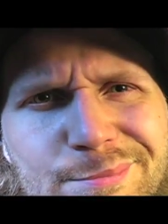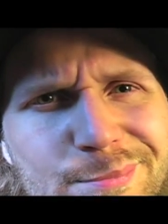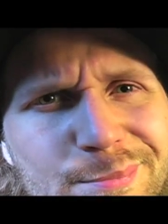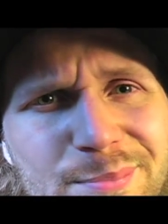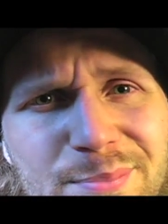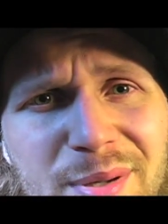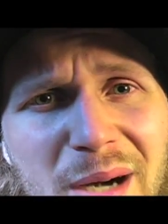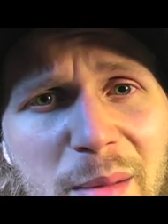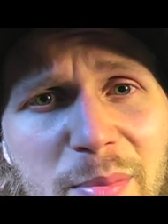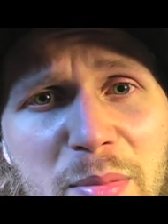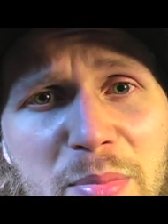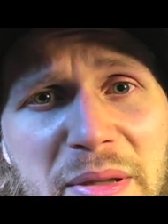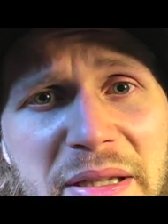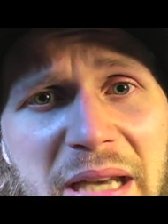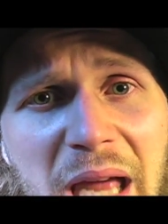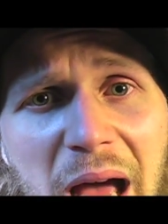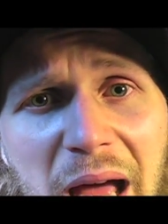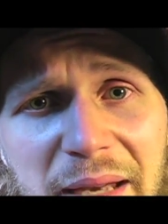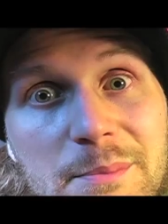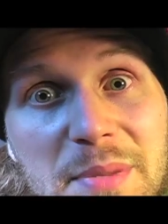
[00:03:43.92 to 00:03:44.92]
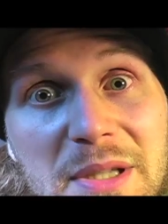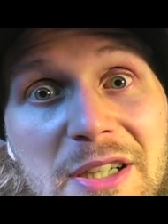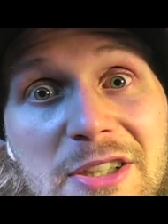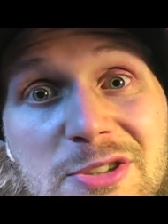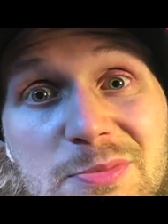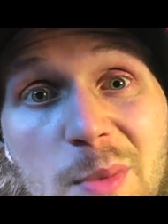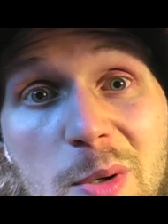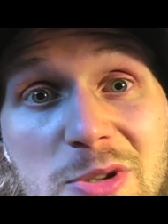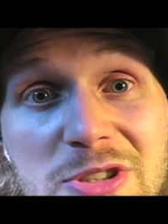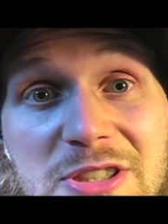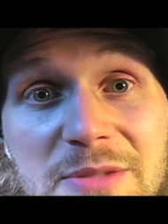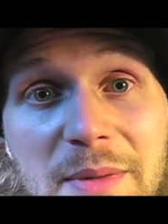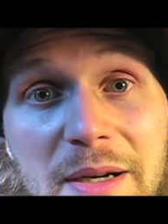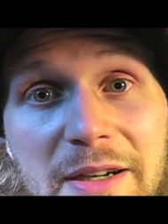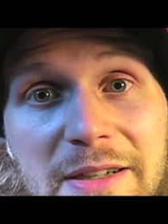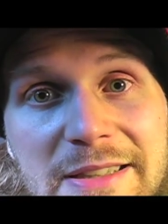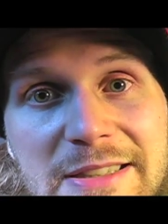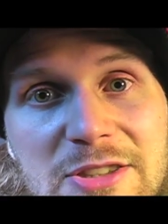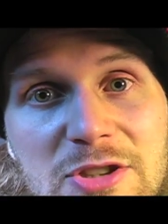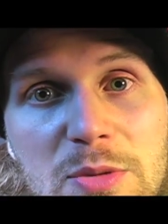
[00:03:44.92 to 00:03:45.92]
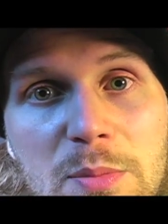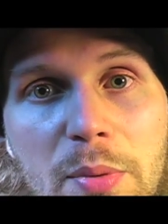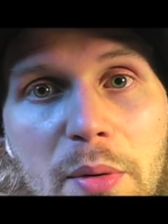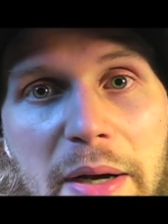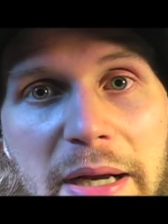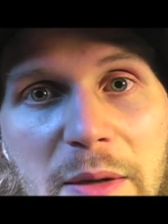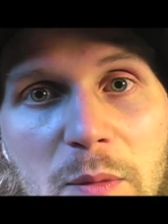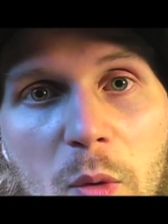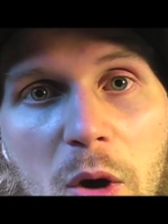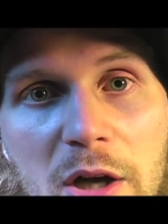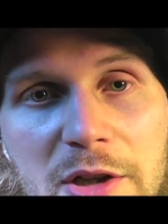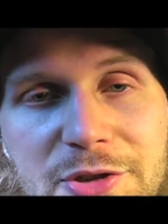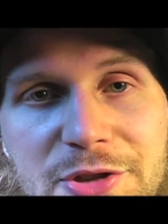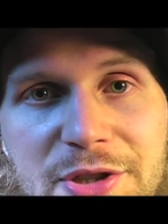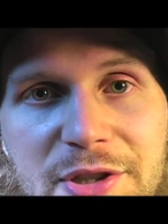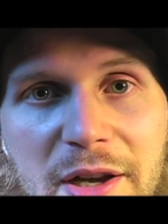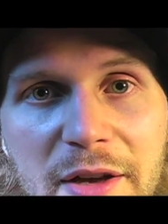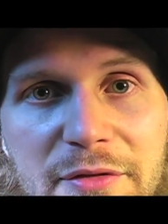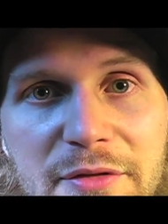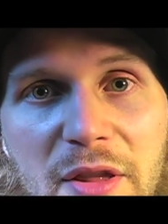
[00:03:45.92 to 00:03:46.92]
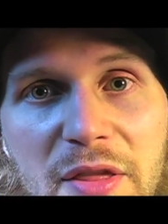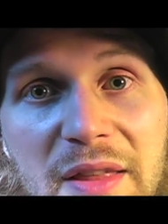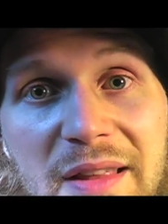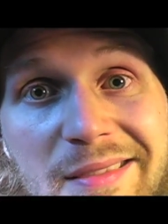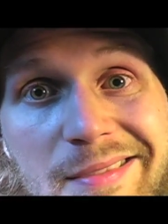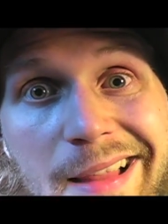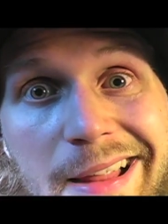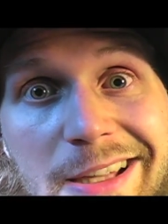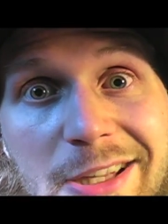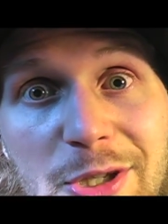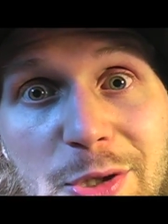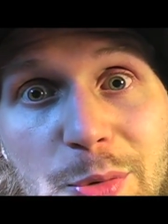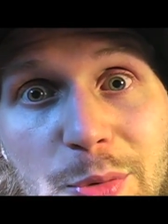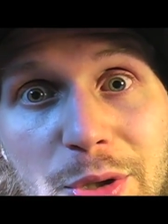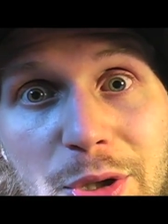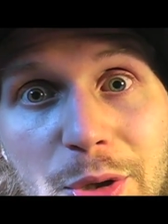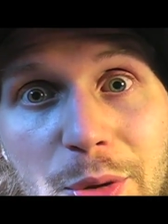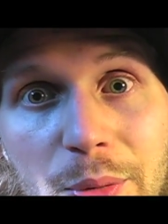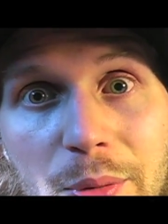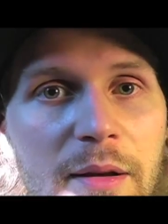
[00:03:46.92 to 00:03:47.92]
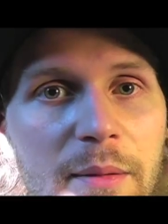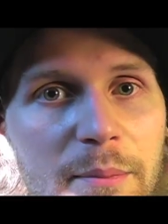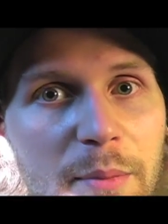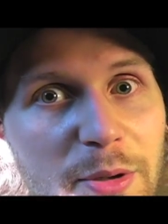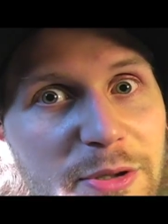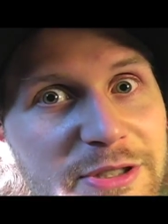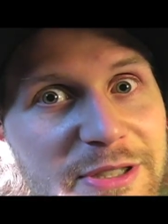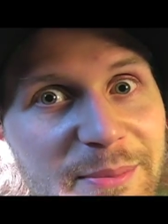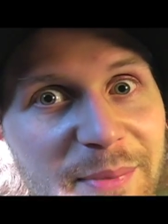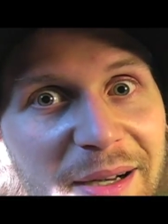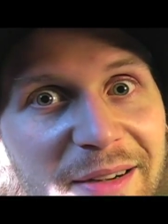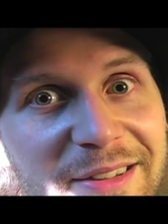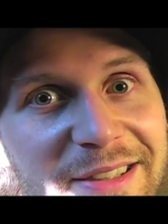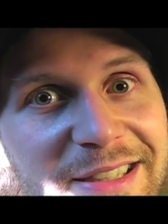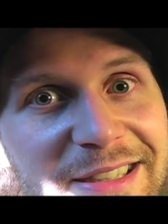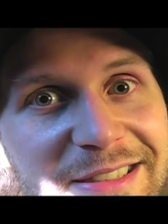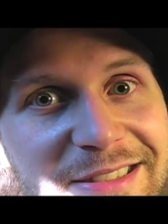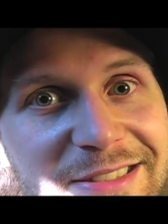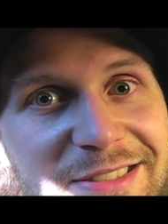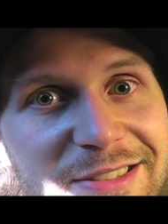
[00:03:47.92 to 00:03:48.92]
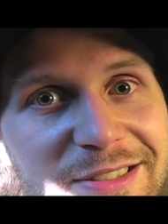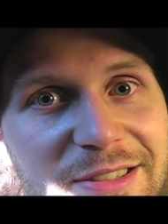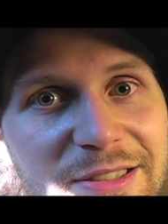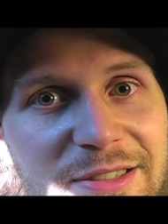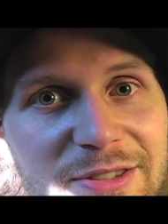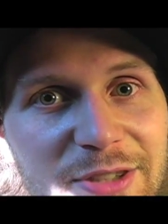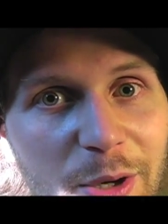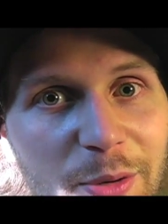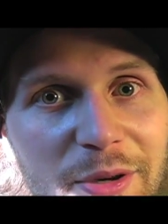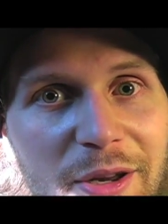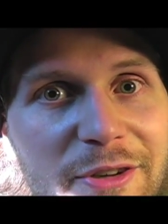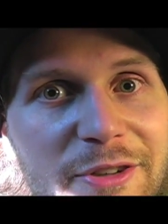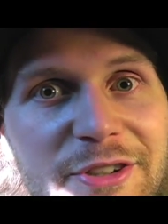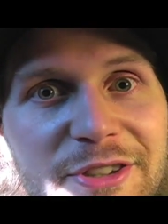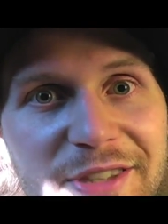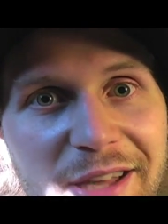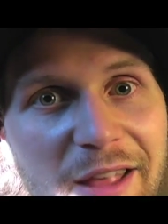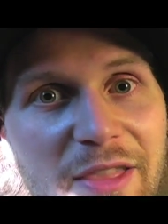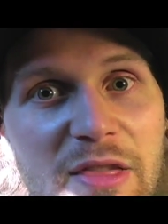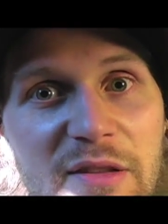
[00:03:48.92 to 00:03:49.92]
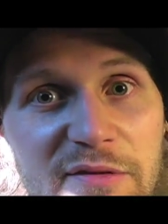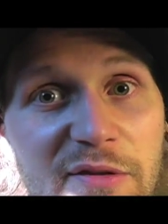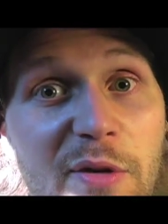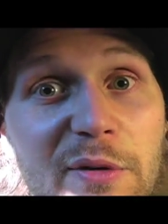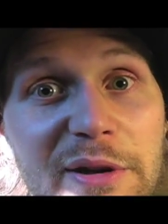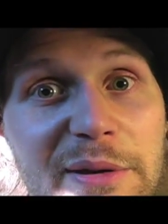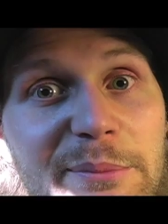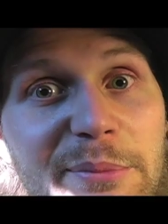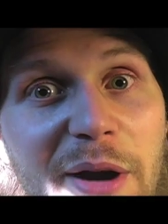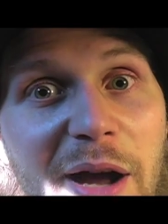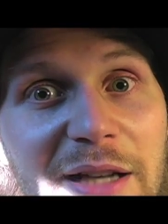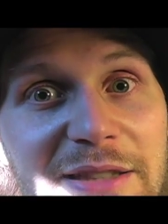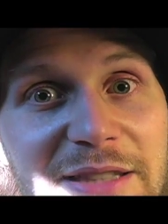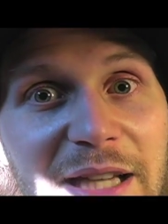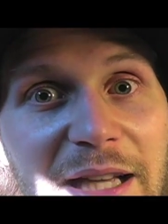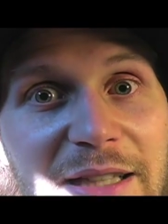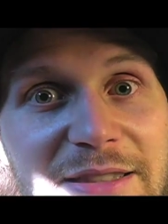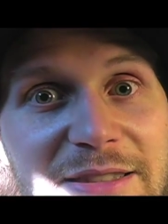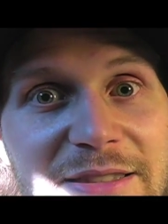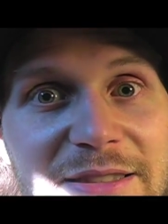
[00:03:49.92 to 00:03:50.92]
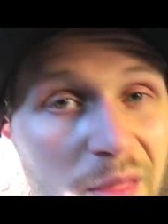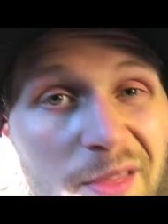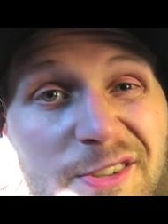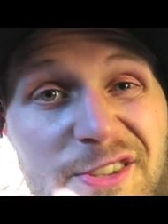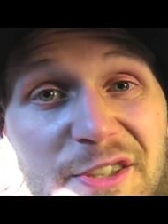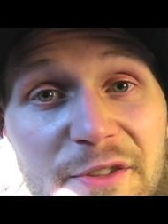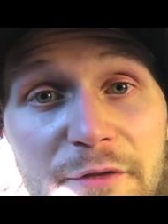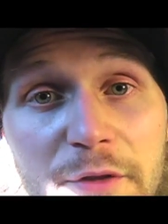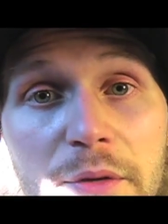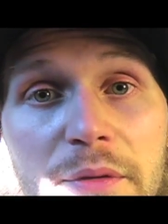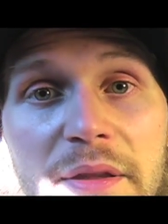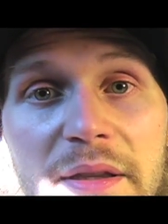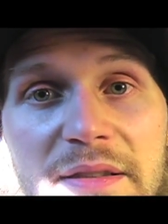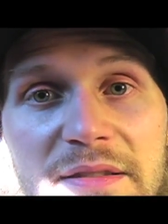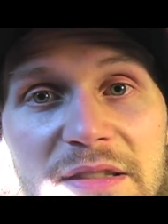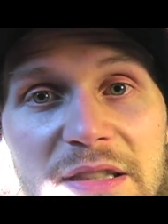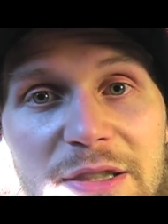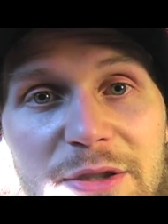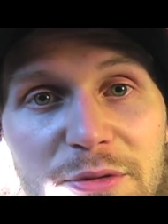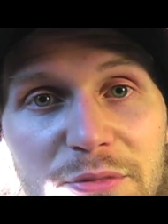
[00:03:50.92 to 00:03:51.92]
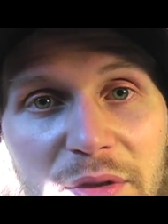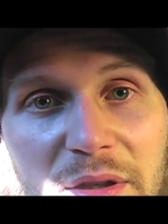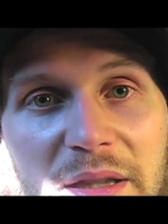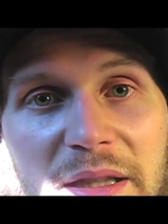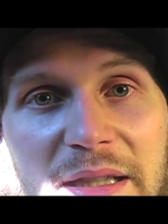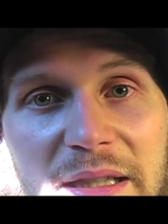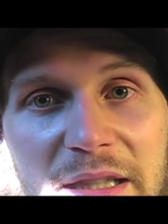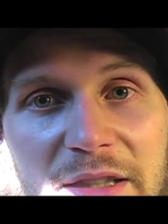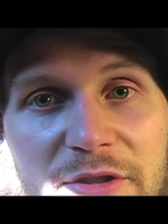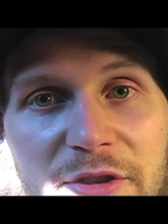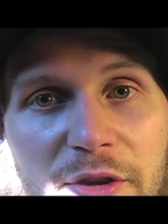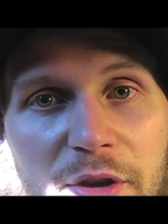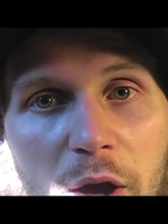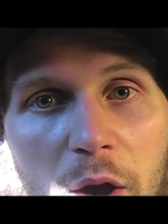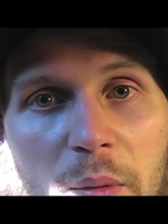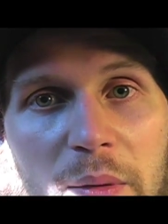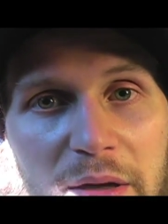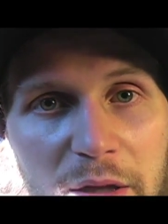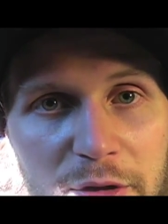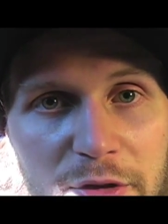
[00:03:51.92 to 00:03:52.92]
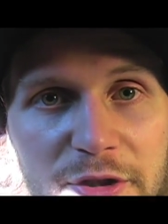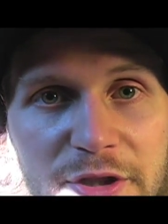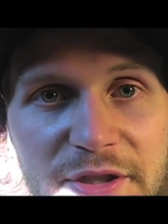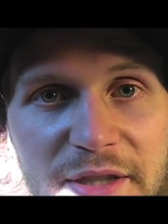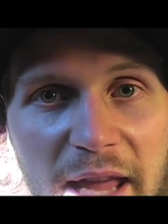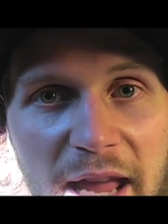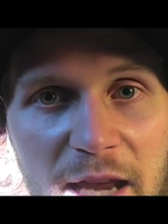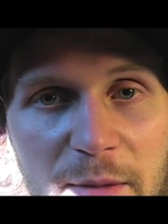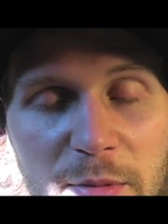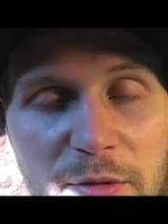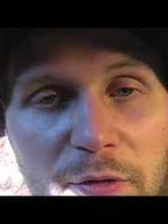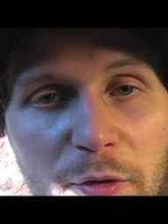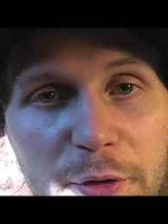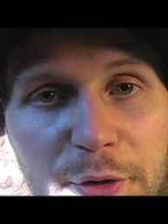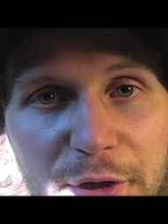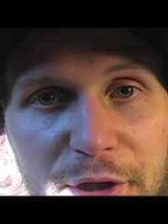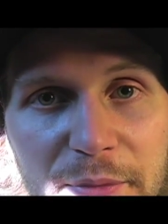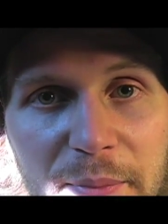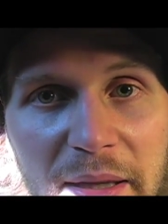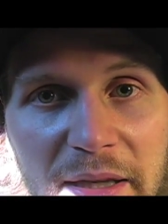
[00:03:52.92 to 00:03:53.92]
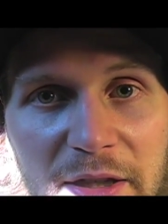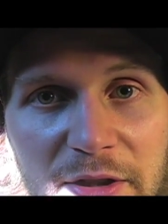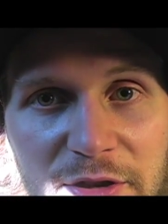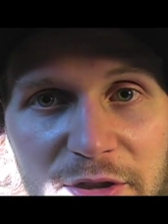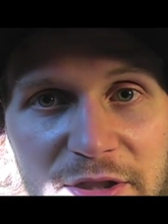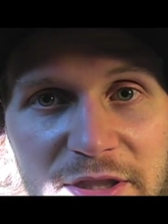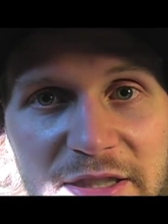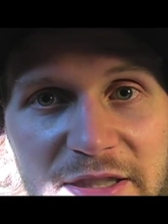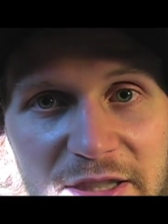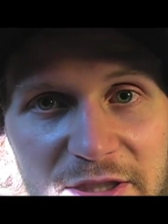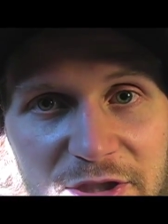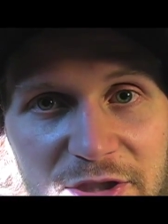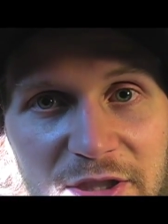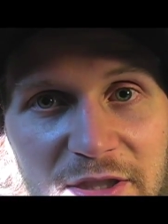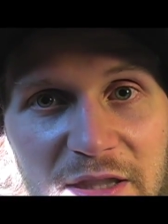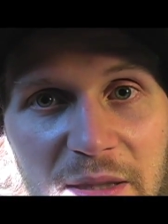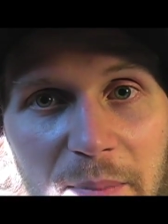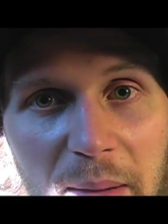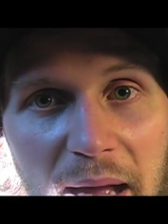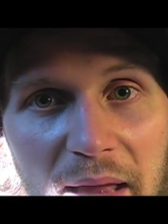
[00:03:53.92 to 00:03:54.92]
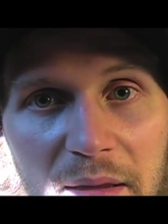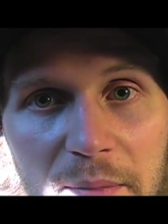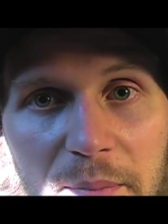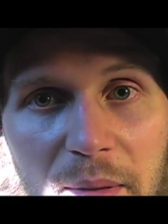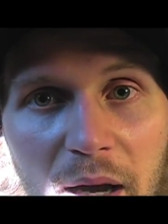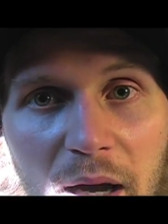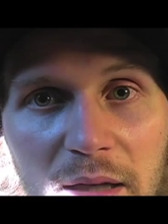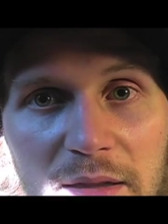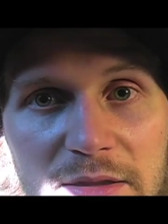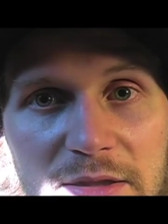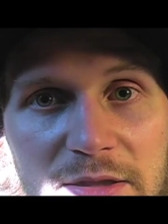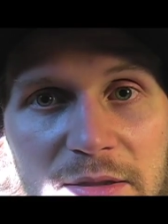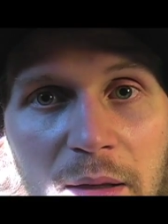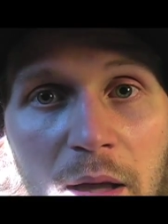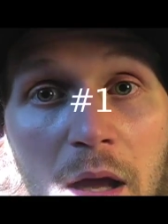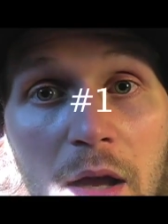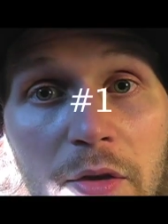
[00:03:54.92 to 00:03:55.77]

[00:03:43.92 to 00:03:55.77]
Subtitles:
Probably not, because most Americans are brainwashed enough to think like you do. Most Americans don't understand the voting process. There's a few things that you really need to know and understand before you can make a good decision at the ballot box.